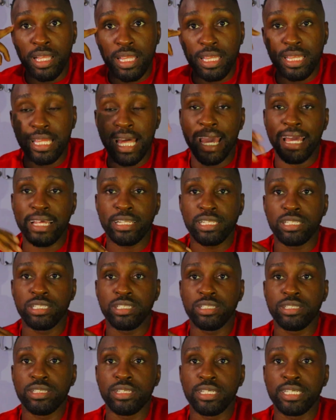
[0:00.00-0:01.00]
that
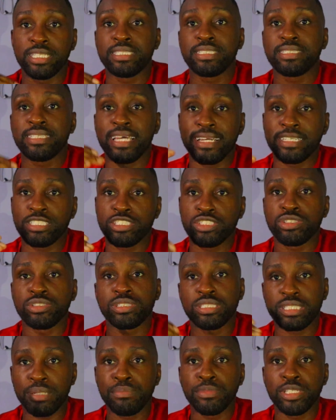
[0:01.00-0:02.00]
it takes to
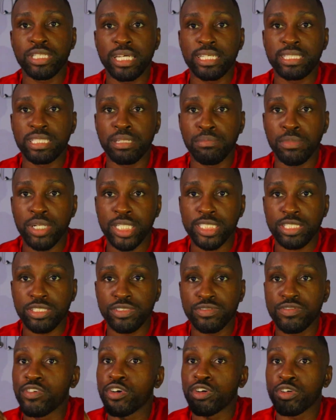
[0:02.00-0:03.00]
stimulate the
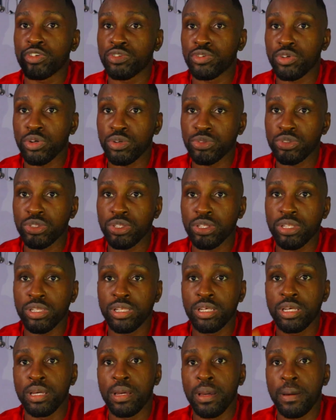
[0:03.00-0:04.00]
muscle for growth.
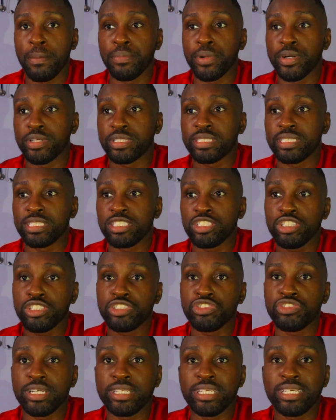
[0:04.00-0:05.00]
But since
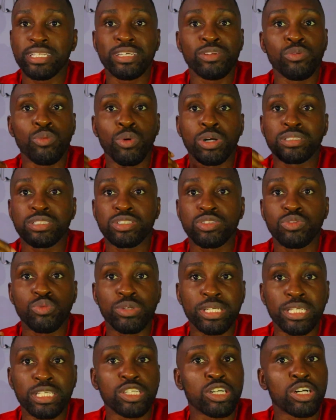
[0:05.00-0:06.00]
you're training it once a
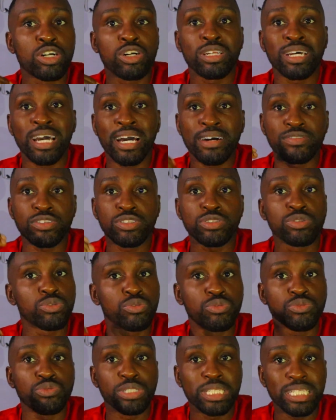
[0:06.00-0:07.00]
week, you're gonna have to
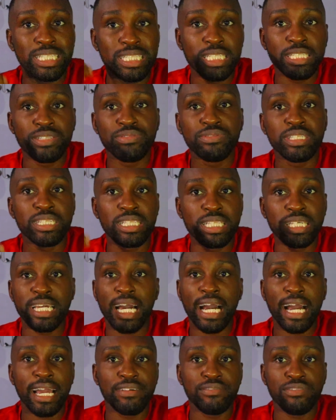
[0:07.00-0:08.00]
do really
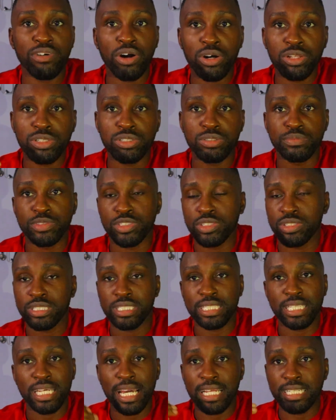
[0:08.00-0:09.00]
high volumes to
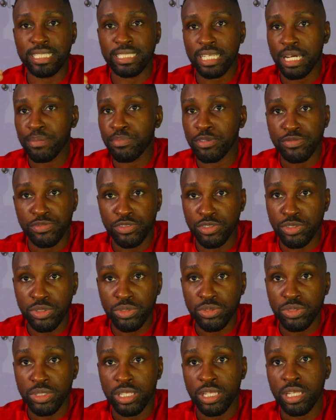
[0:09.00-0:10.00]
see any type of
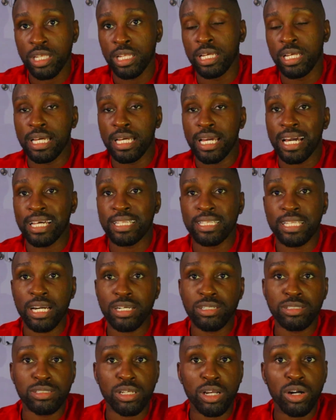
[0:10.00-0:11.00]
growth, and
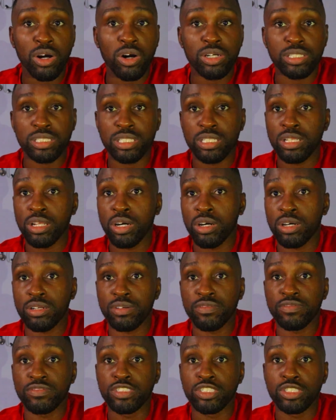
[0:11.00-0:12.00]
that could cause a lot
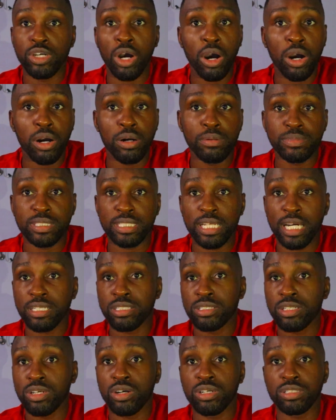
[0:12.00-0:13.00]
of DOMs, that
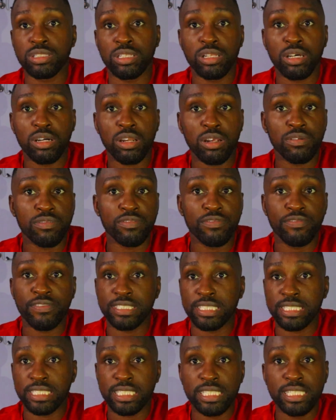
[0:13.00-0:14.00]
could cause a lot of
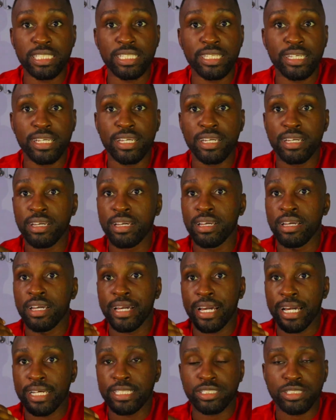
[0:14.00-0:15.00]
fatigue
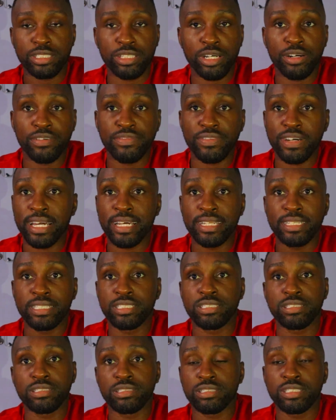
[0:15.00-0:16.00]
and stuff,
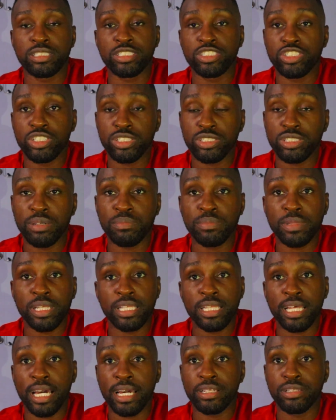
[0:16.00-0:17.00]
and it's just
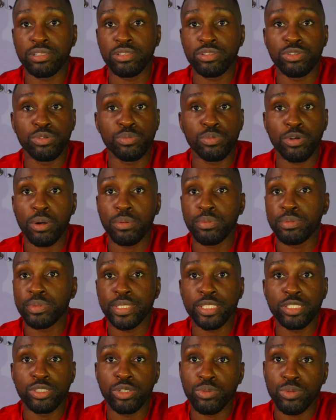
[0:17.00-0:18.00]
something that you
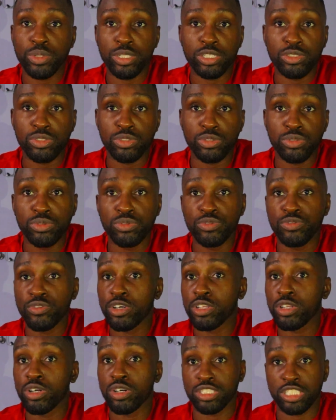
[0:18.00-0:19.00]
probably don't want to do
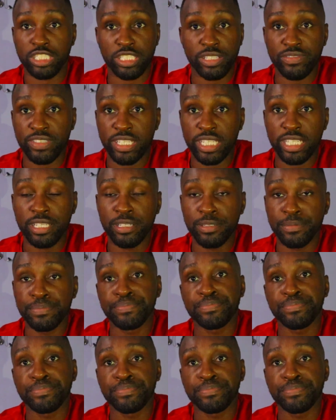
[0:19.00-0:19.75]
for longevity.